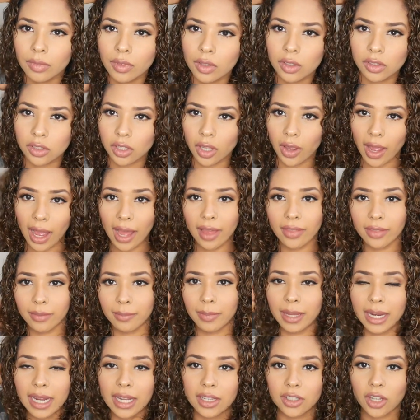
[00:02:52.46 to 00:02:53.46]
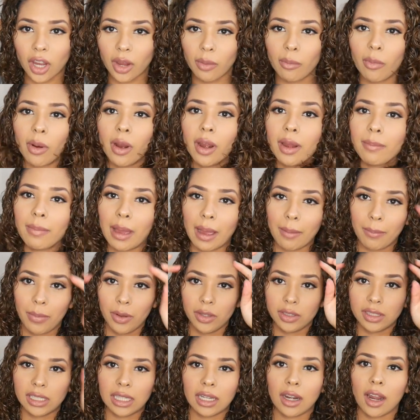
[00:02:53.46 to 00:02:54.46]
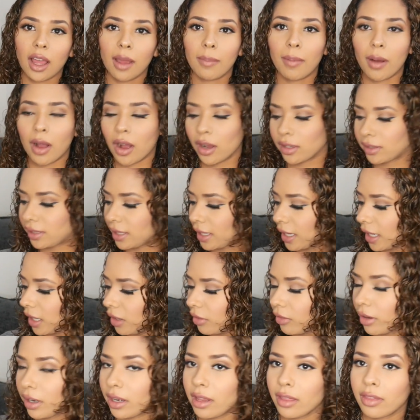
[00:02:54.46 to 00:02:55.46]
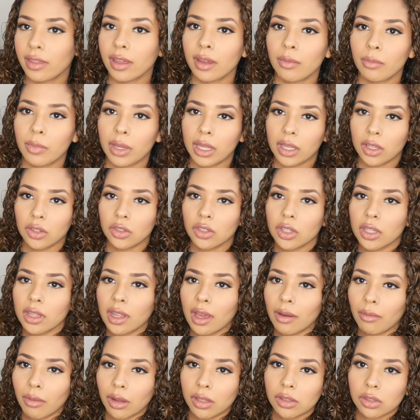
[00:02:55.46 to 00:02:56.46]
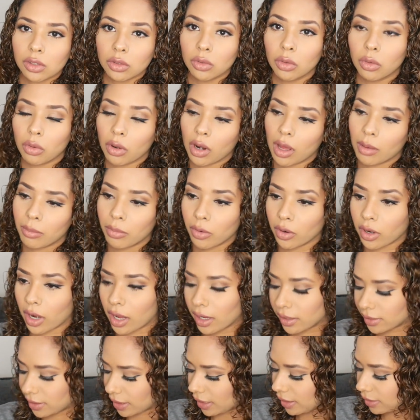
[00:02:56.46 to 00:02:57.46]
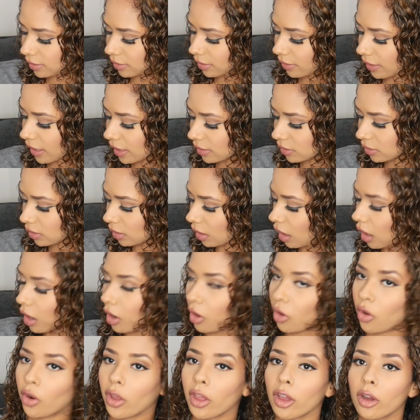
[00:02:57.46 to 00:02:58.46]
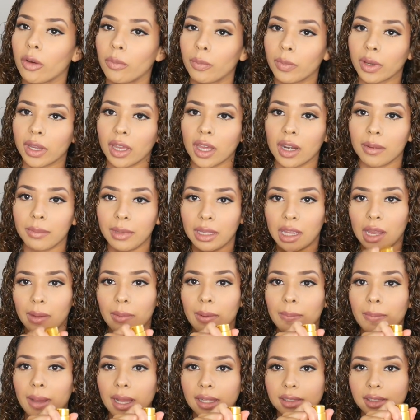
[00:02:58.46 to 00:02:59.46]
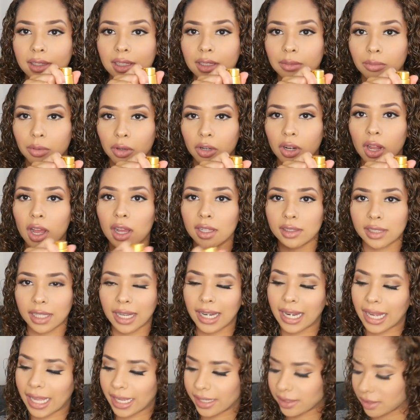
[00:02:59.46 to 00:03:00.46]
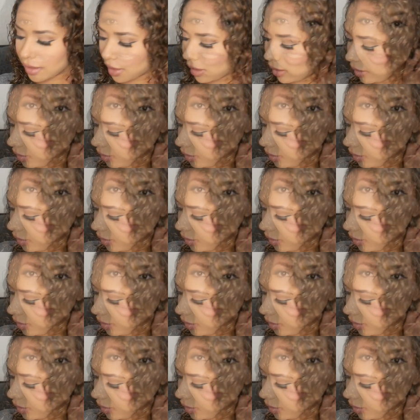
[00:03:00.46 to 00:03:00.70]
So at the minute, don't worry about putting like a parting in or anything. We can do that once all our products in. So that's our oil, and we're going to be coming back to this product later.